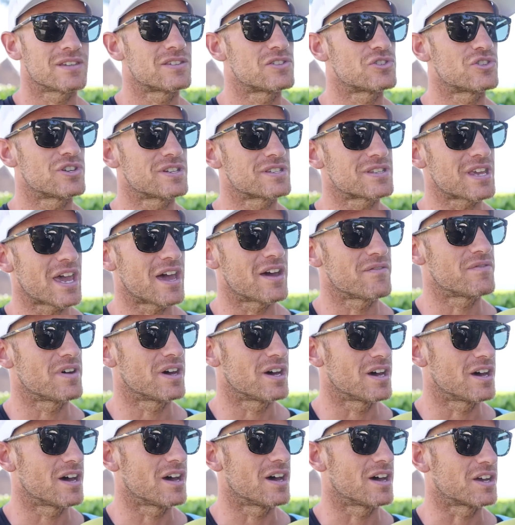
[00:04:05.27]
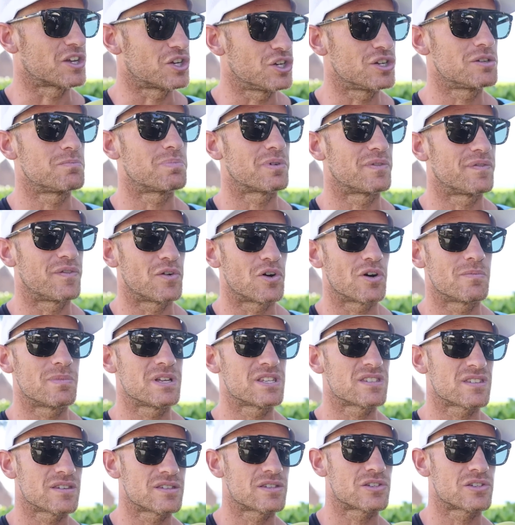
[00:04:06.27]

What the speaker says: Let's just have a good performance.